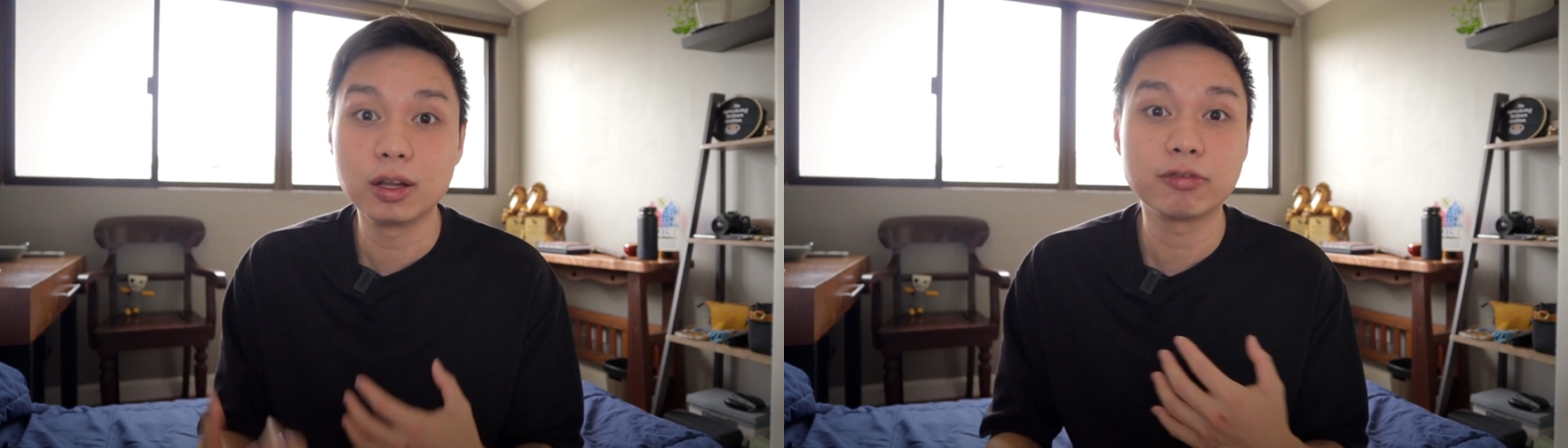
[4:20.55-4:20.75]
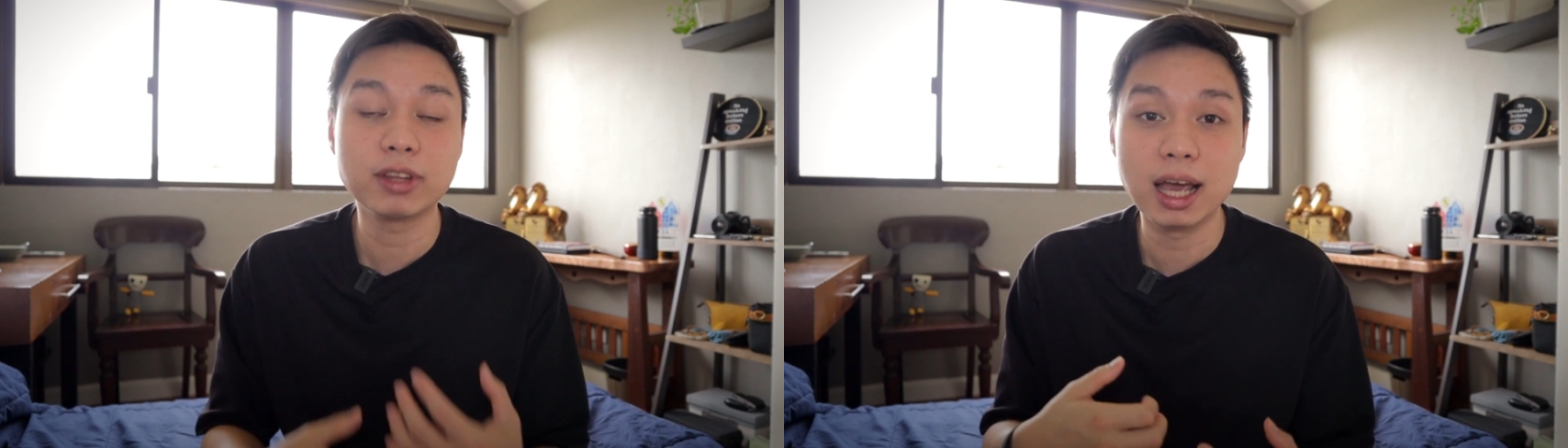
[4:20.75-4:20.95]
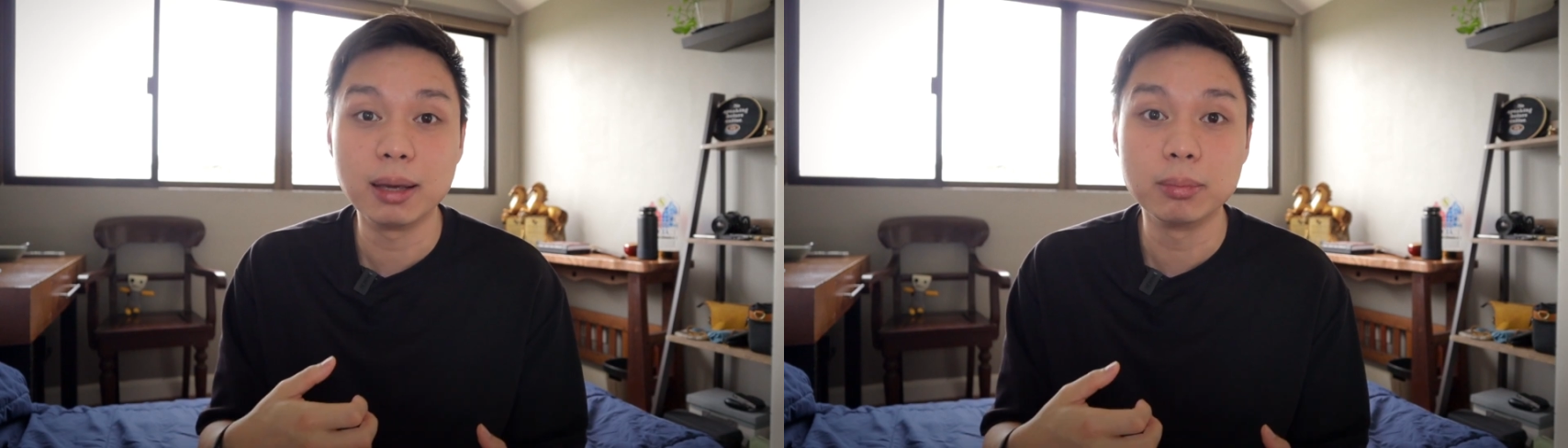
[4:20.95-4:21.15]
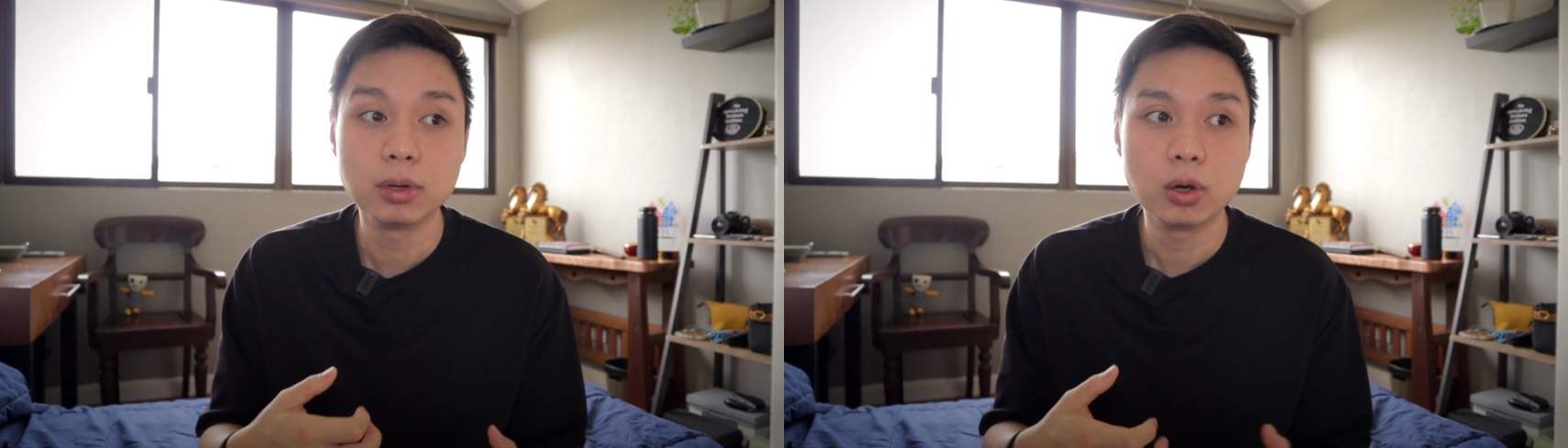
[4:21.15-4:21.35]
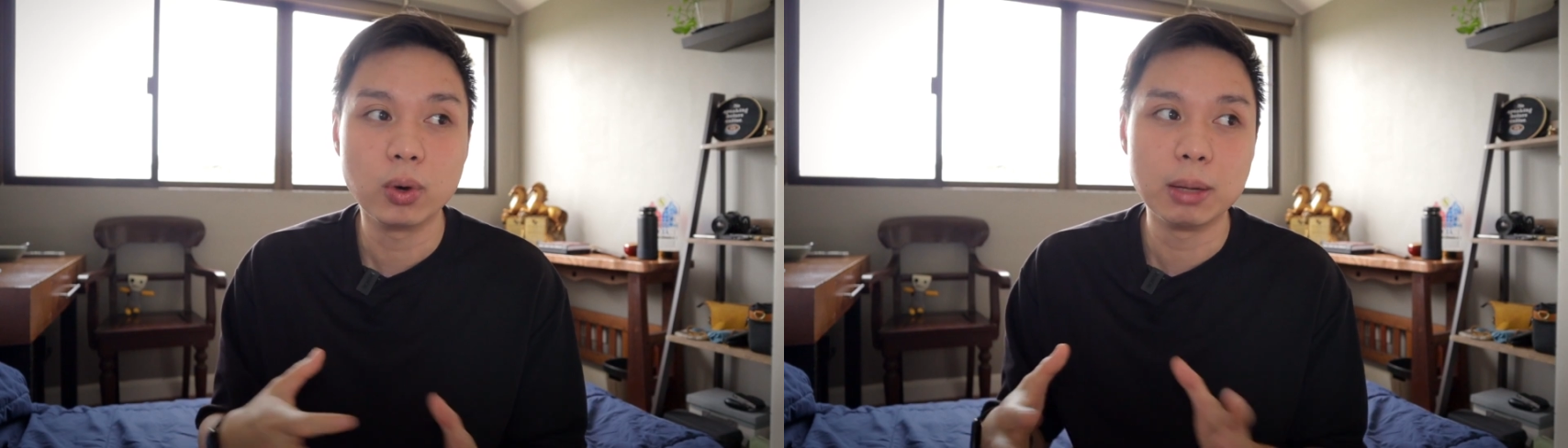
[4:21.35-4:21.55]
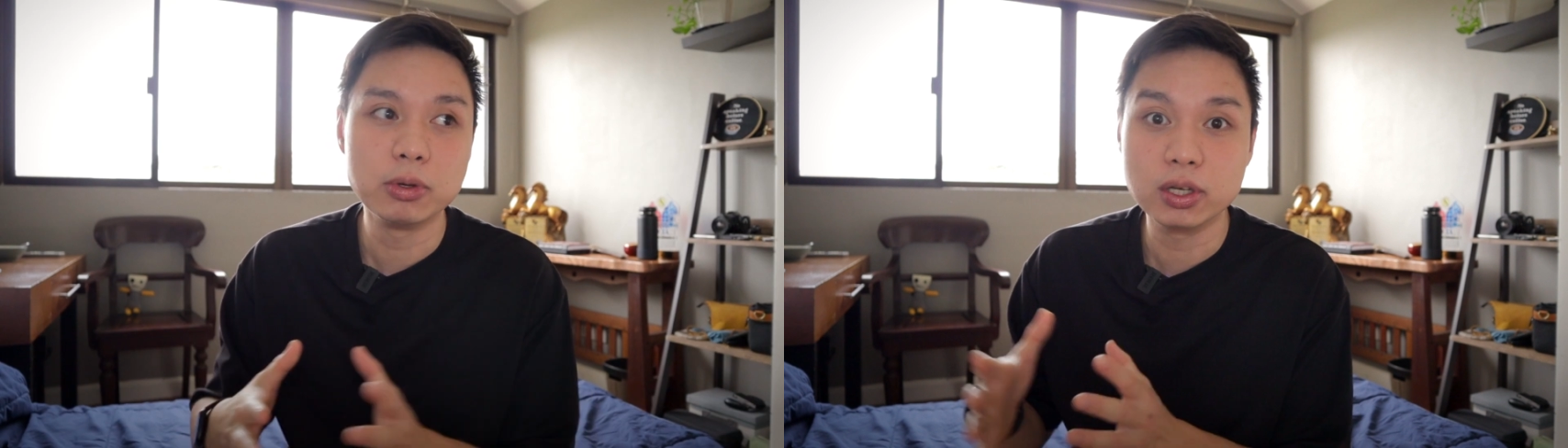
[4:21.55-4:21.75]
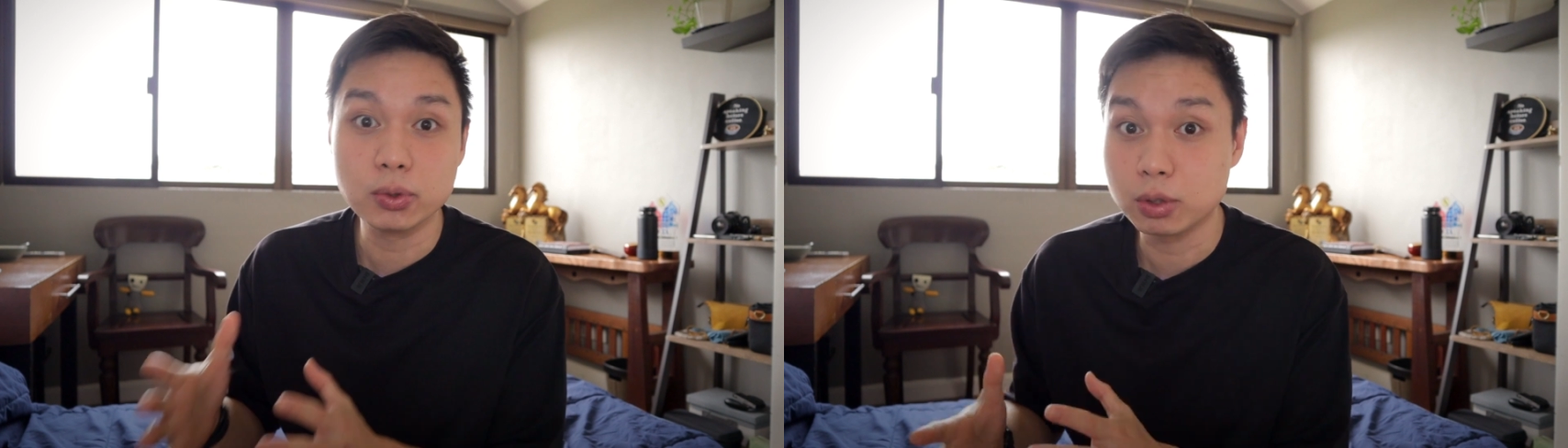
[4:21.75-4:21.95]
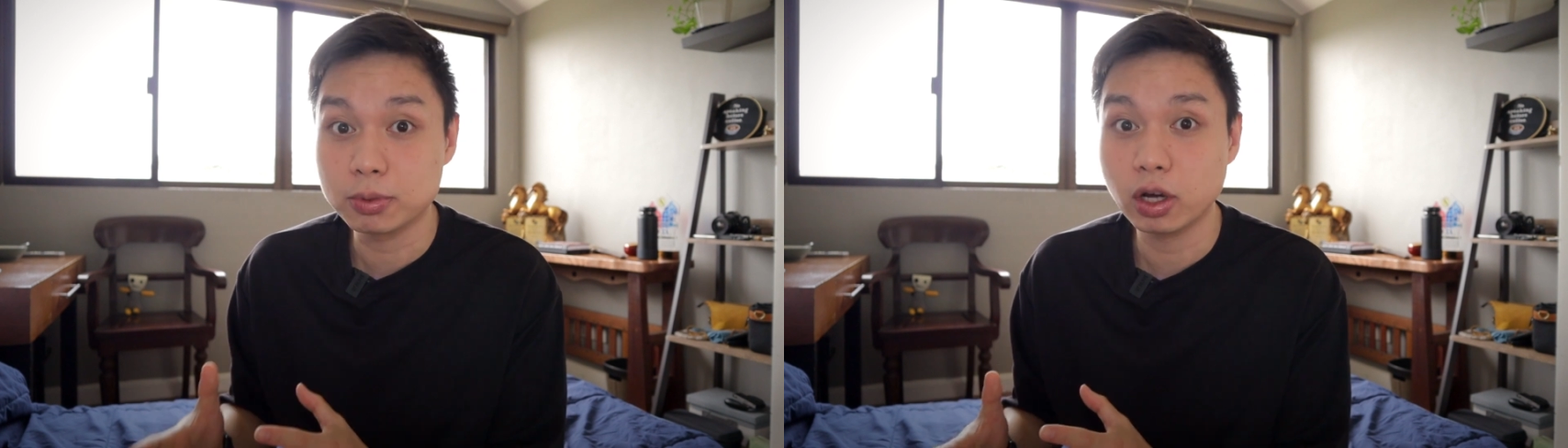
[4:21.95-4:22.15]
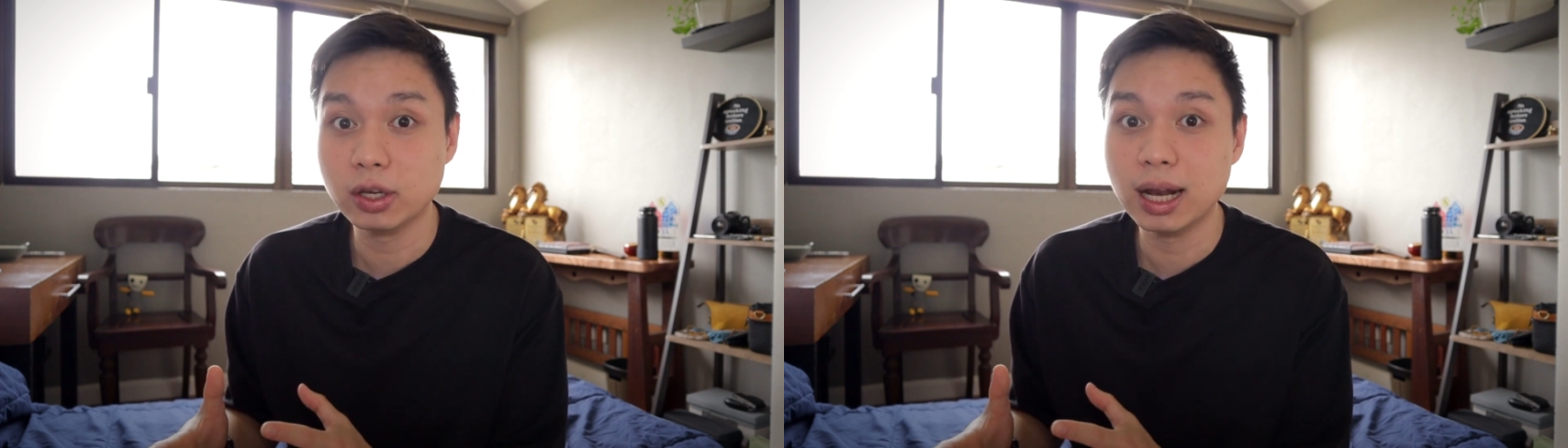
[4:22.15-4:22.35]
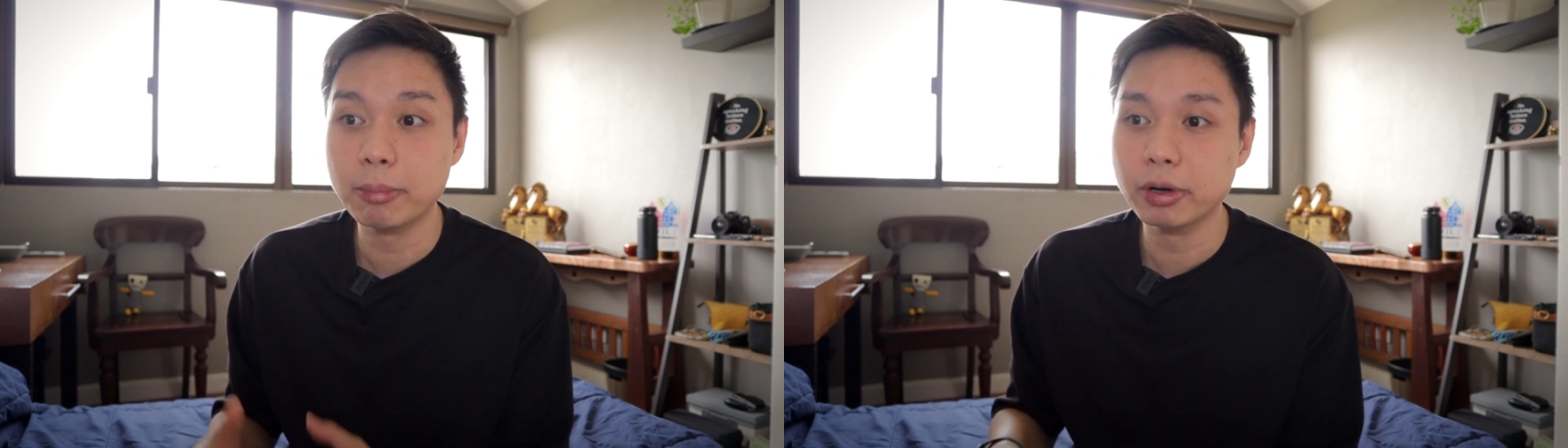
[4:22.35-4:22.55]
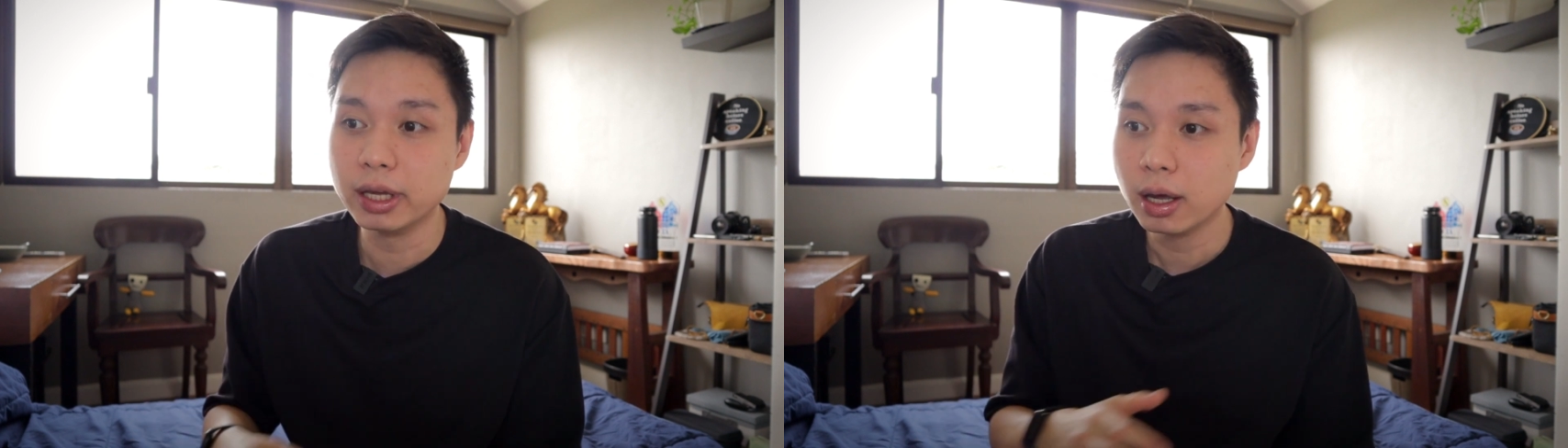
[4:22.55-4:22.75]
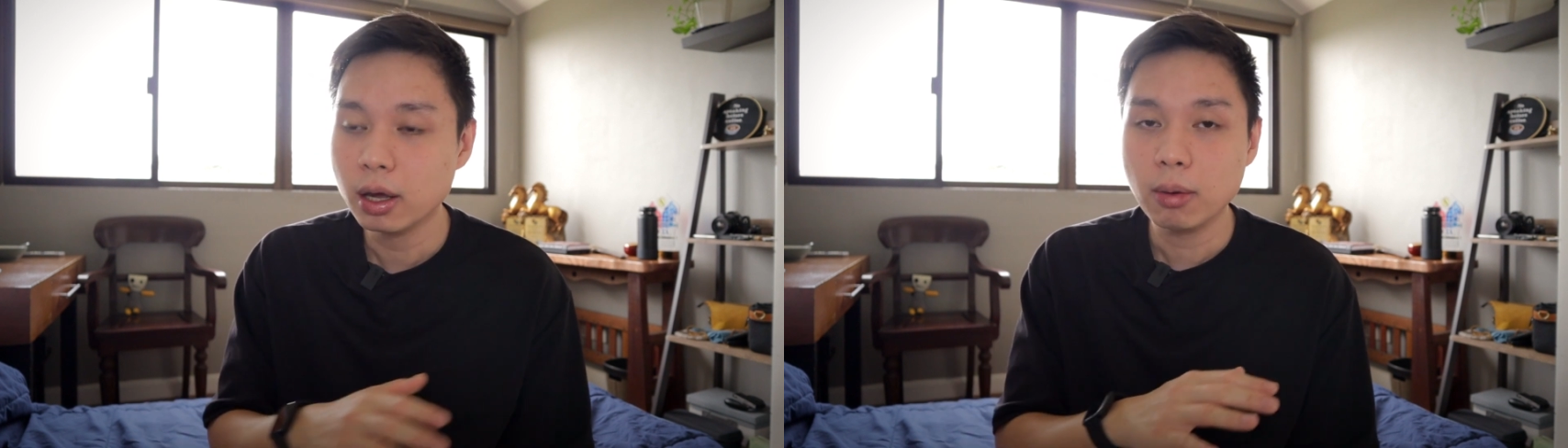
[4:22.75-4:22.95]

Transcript: of time when I'm using YouTube's audio library,